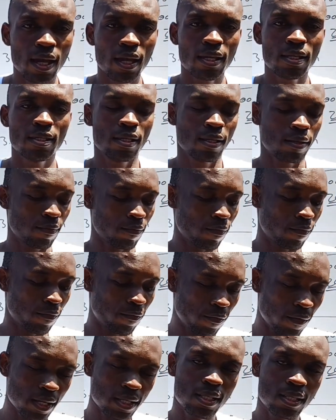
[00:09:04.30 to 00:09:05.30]
guys,
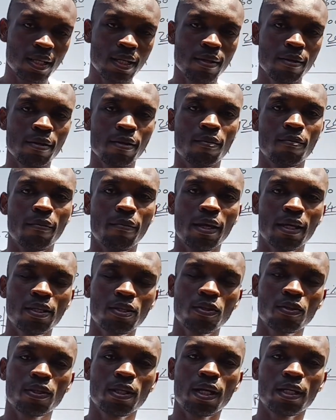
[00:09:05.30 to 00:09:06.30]
firstly, make
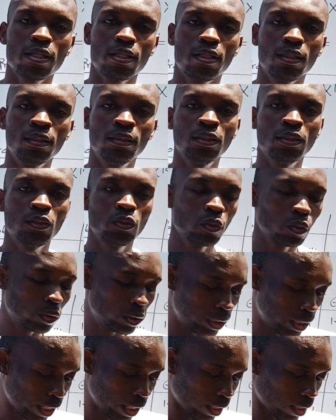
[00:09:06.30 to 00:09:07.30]
sure that you
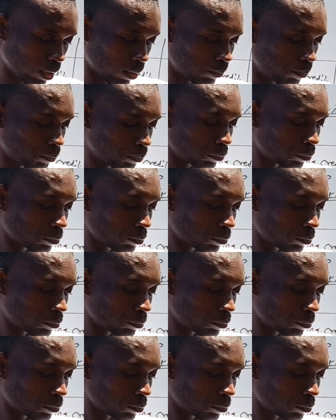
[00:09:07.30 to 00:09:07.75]
check